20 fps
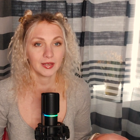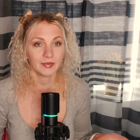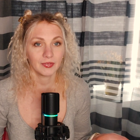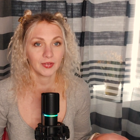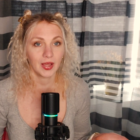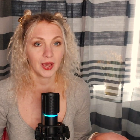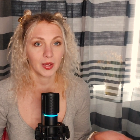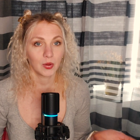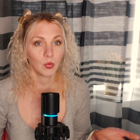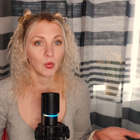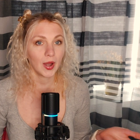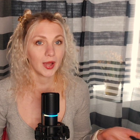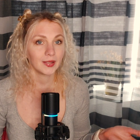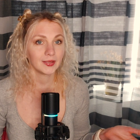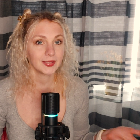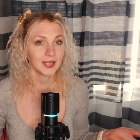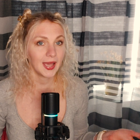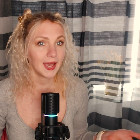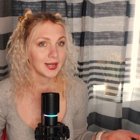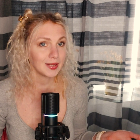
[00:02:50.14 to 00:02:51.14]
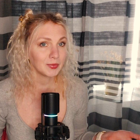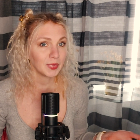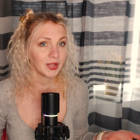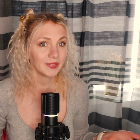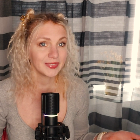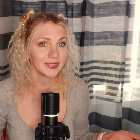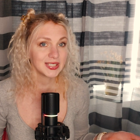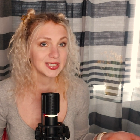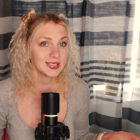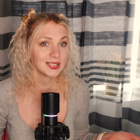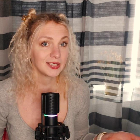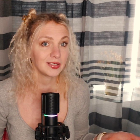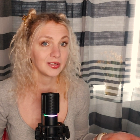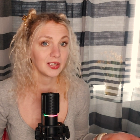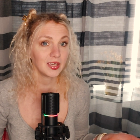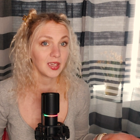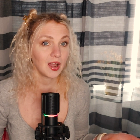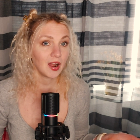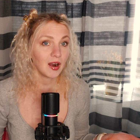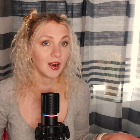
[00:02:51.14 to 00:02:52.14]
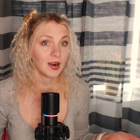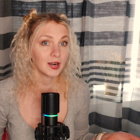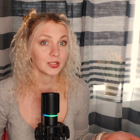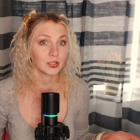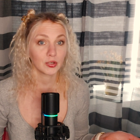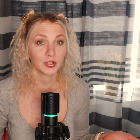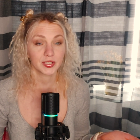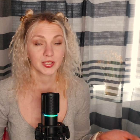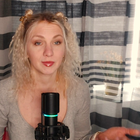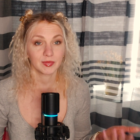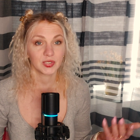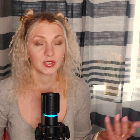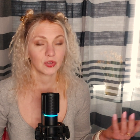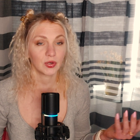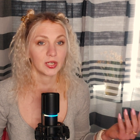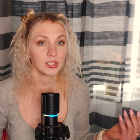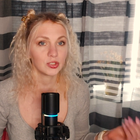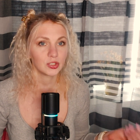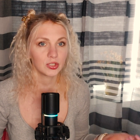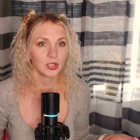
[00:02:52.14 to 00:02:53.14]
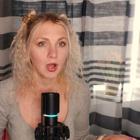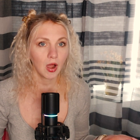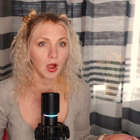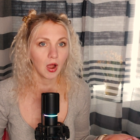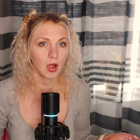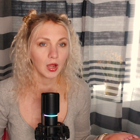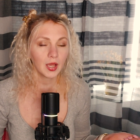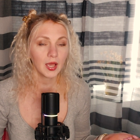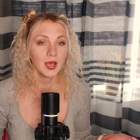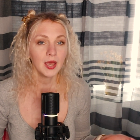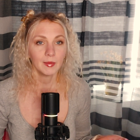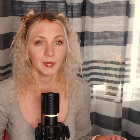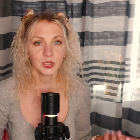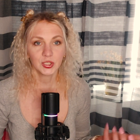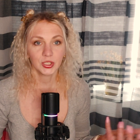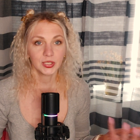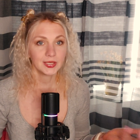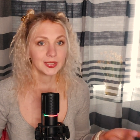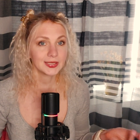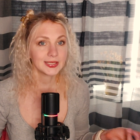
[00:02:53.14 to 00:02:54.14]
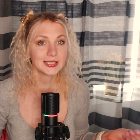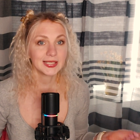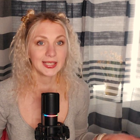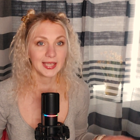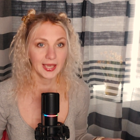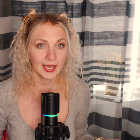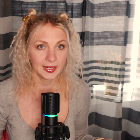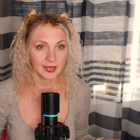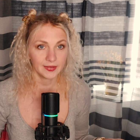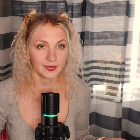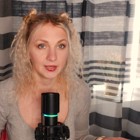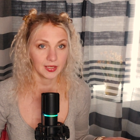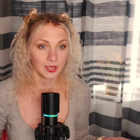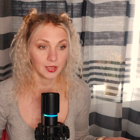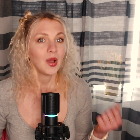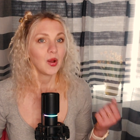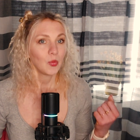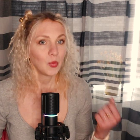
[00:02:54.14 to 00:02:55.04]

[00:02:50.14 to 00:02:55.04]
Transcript: of like wild animal visiting the yard or some strange dog, but she didn't see anything.